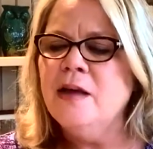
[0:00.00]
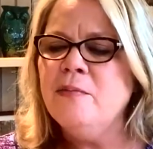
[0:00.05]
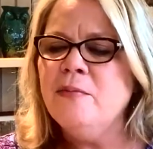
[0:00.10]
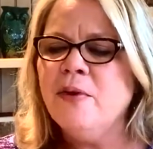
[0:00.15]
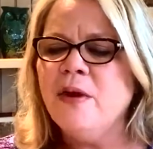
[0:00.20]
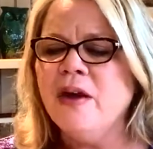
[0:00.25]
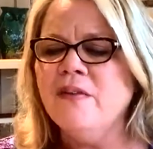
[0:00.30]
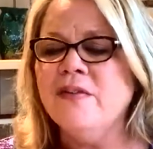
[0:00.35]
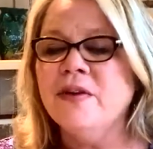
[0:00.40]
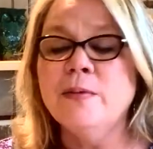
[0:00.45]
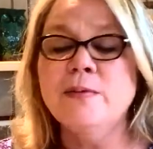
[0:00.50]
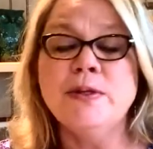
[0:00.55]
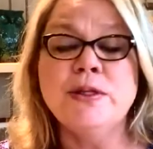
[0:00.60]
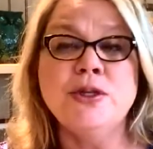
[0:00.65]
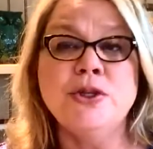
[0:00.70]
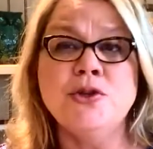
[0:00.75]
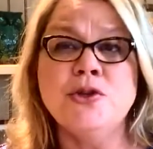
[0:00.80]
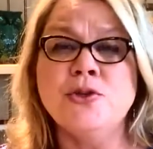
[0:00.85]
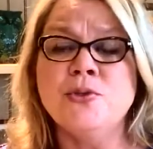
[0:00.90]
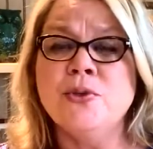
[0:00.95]

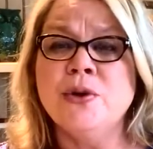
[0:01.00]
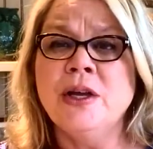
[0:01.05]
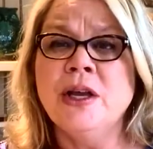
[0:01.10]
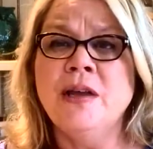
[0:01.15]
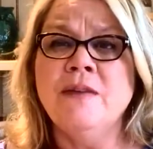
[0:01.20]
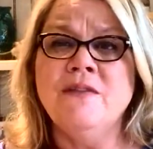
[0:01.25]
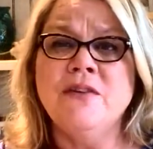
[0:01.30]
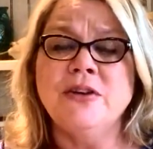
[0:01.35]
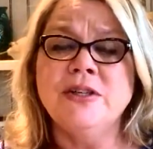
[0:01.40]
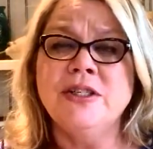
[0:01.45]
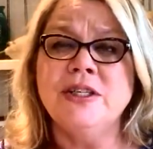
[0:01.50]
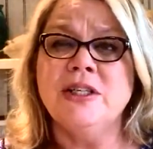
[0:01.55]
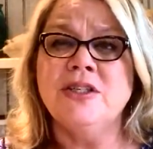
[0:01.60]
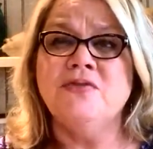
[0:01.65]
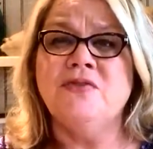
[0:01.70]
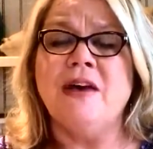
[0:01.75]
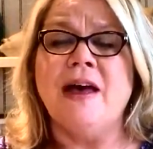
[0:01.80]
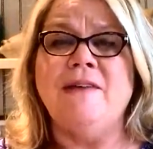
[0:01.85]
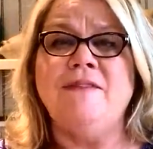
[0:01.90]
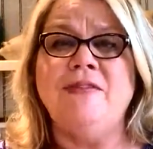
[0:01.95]
Proverbs 3 verses
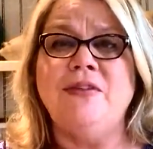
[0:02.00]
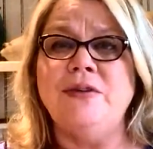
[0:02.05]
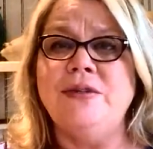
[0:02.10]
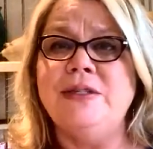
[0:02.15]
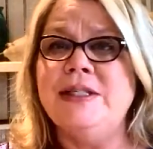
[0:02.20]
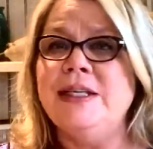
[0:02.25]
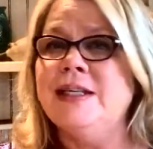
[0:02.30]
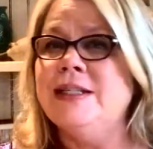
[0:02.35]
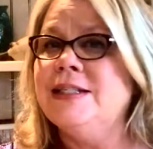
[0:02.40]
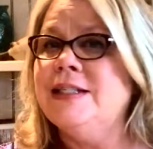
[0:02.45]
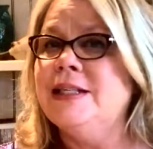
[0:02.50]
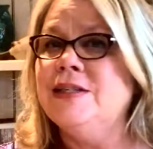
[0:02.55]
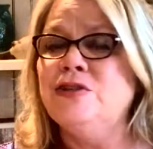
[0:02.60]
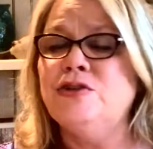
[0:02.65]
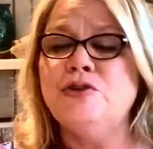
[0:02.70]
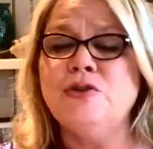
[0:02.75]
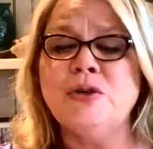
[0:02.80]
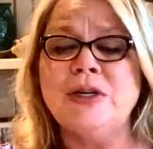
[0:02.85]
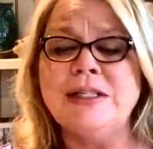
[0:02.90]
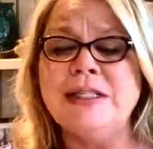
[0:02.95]
5 through 6 says,
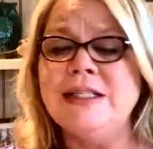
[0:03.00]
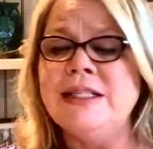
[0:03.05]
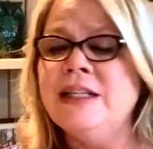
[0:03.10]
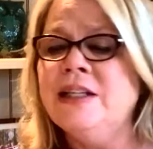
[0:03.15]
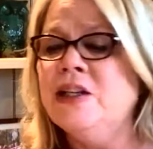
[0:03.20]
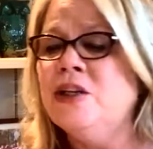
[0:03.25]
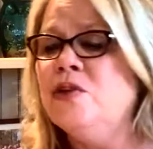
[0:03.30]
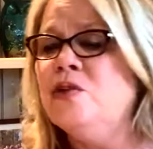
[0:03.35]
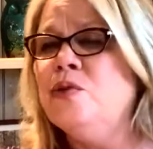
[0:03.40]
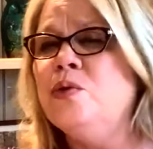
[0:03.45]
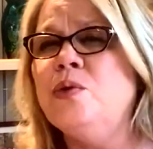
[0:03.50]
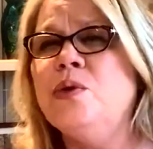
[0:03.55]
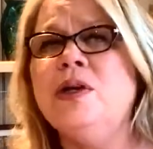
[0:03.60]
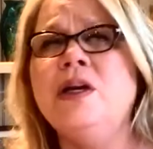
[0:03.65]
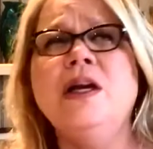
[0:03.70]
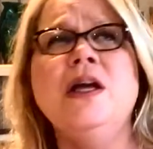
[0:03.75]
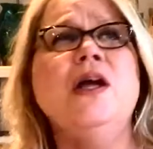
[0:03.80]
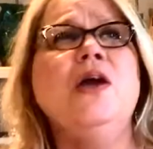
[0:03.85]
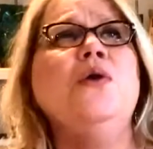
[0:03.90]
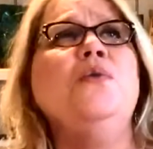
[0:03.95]
trust in the
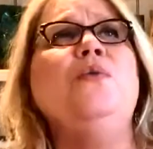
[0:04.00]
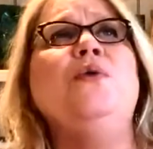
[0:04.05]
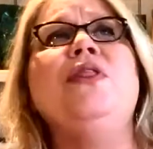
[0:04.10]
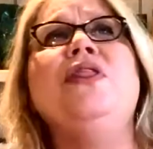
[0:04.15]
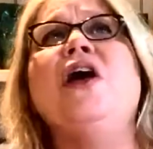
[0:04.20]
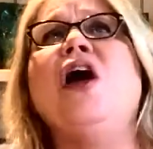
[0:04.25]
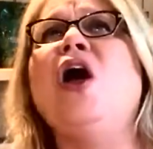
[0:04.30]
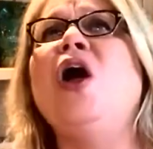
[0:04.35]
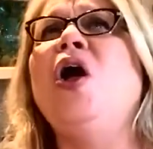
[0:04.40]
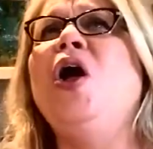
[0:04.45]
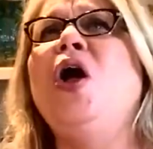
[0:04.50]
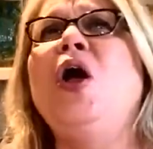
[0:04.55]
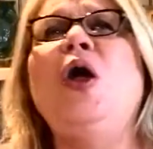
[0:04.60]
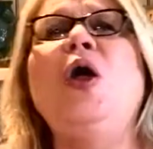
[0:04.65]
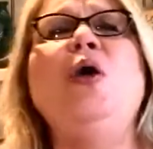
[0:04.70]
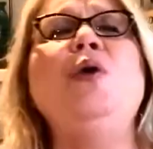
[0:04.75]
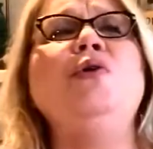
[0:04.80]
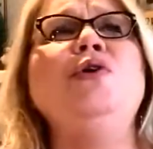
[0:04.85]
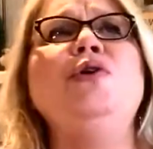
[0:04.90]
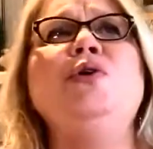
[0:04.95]
Lord with
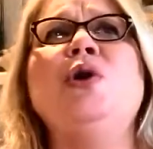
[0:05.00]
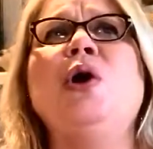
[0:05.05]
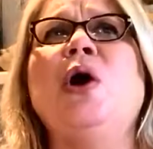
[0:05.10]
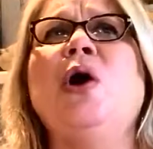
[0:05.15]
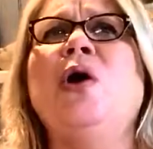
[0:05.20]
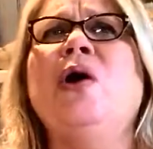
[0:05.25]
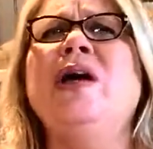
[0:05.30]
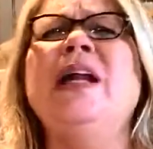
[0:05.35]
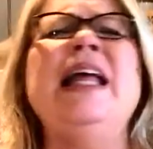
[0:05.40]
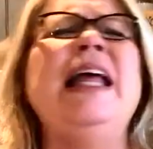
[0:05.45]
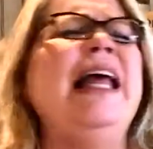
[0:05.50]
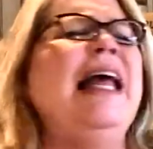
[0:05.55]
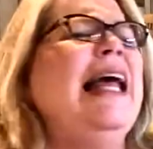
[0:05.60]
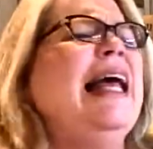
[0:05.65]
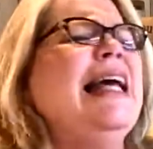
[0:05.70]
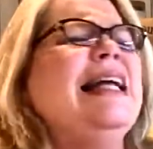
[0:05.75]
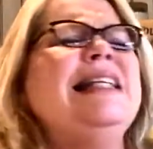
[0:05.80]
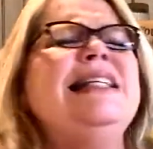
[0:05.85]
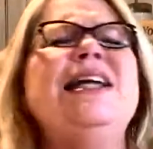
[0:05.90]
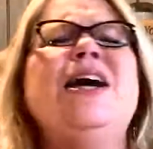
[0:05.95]
all your heart
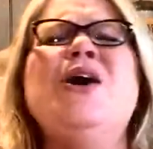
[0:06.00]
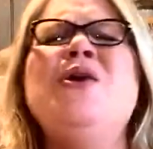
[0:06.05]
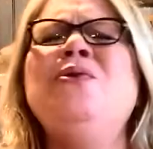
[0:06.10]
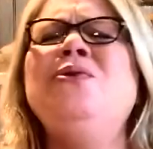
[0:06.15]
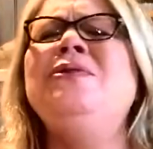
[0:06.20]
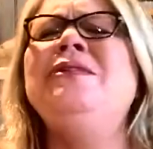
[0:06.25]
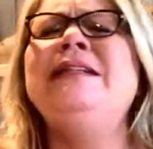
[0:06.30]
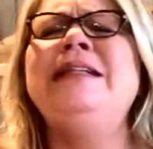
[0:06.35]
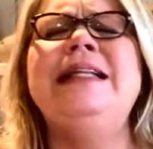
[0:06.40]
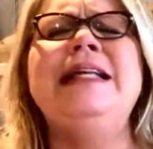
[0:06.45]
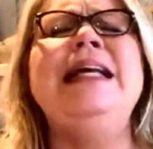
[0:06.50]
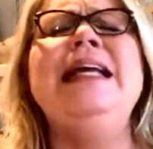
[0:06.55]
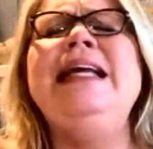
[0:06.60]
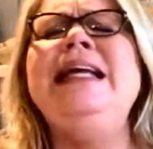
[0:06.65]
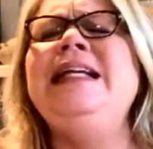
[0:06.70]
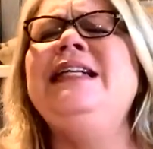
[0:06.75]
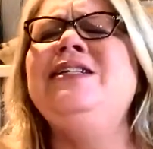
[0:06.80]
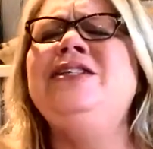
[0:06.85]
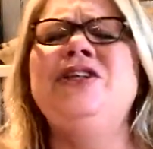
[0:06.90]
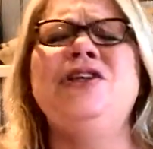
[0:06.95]
and don't
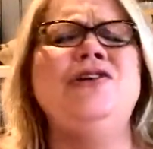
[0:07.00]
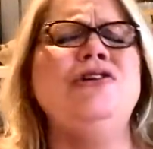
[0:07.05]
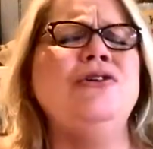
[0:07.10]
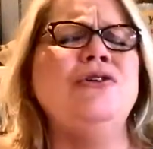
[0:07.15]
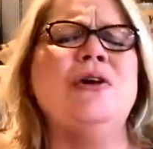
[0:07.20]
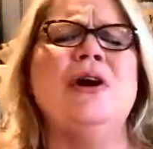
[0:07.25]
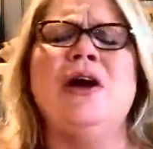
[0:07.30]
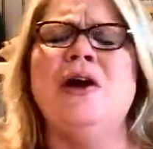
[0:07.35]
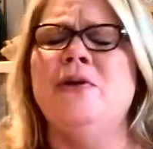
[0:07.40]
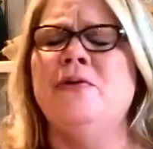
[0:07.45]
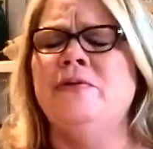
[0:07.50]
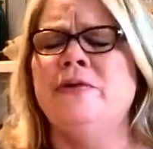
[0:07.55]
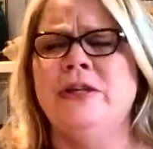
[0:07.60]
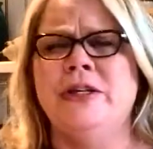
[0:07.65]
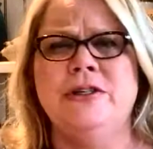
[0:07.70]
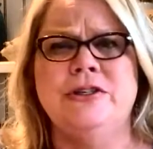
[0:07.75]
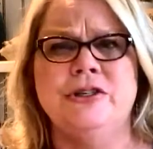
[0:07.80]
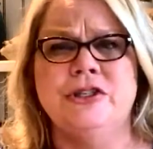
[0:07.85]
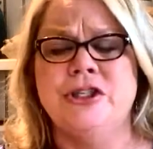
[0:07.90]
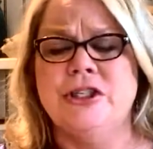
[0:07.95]
lean to your own
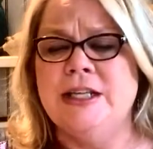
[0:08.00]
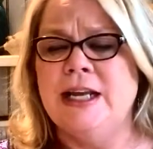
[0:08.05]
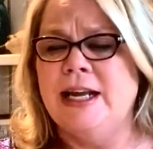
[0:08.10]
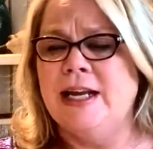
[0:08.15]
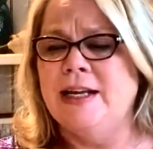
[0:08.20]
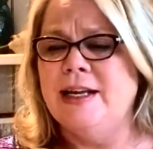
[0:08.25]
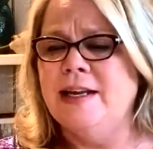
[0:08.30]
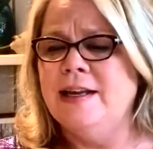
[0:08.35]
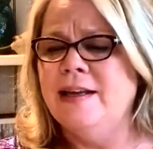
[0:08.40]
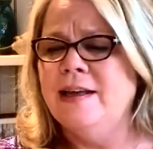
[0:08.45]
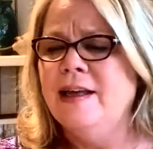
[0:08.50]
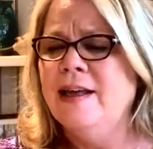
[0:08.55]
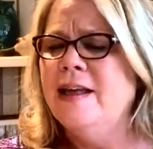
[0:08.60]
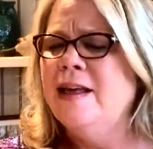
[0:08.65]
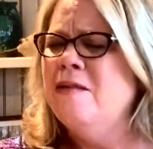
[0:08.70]
understanding,